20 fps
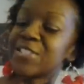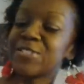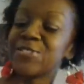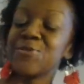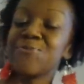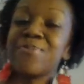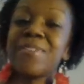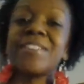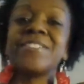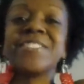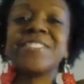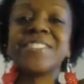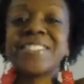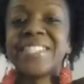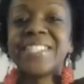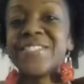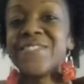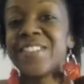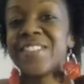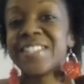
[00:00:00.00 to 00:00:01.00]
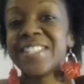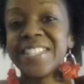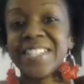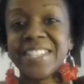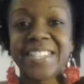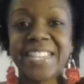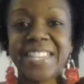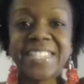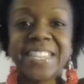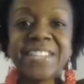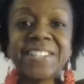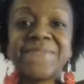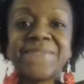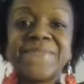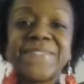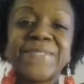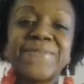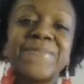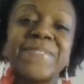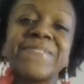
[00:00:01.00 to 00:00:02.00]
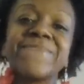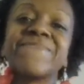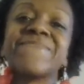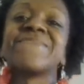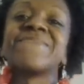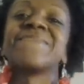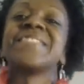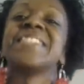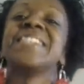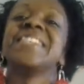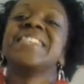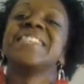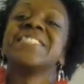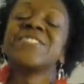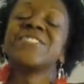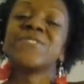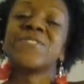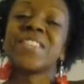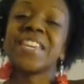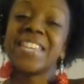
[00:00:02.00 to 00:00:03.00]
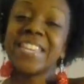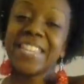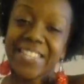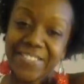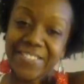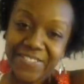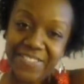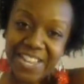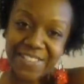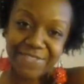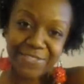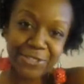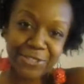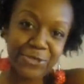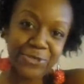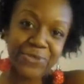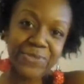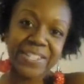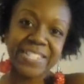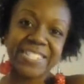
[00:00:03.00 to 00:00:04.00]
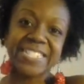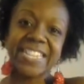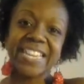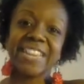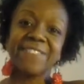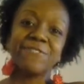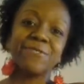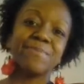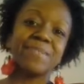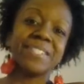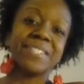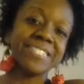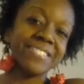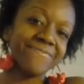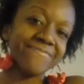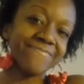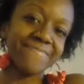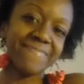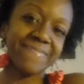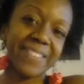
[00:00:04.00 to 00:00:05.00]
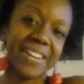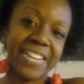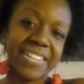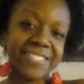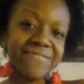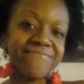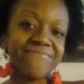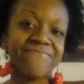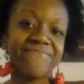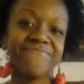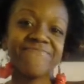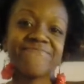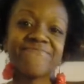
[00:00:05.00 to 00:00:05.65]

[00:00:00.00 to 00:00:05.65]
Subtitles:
with new projects and new ideas as they come to me. So, thank you and have a great day, everybody. Bye.